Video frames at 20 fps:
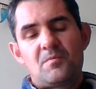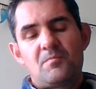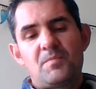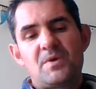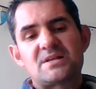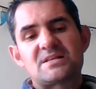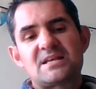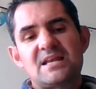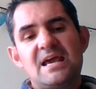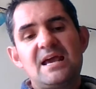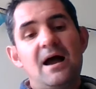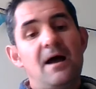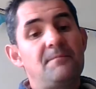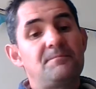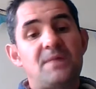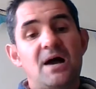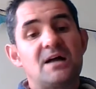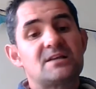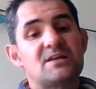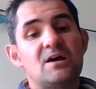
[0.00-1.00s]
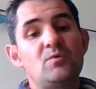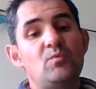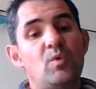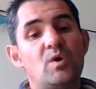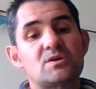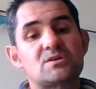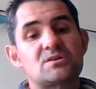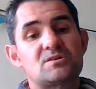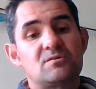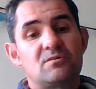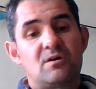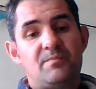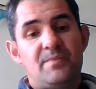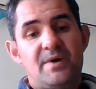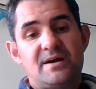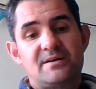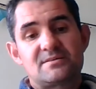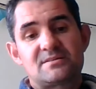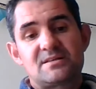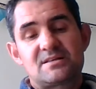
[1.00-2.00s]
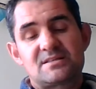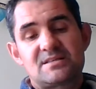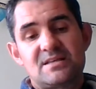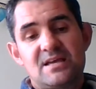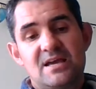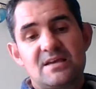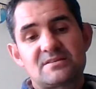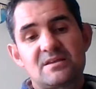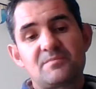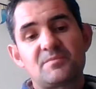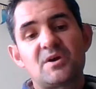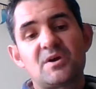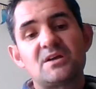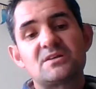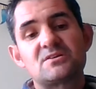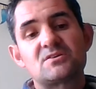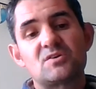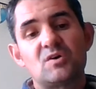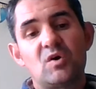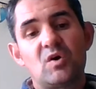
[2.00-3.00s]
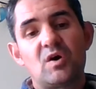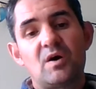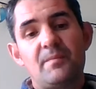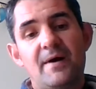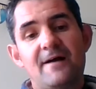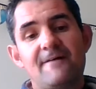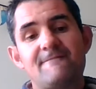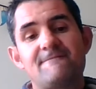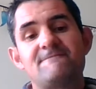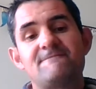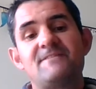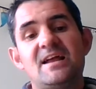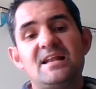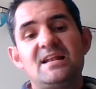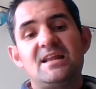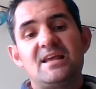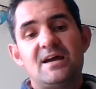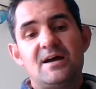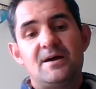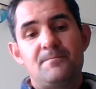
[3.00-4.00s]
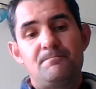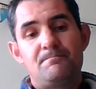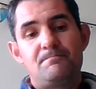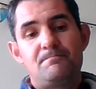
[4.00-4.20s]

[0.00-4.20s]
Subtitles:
But today I don't want to talk about success. I'm going to talk about failure.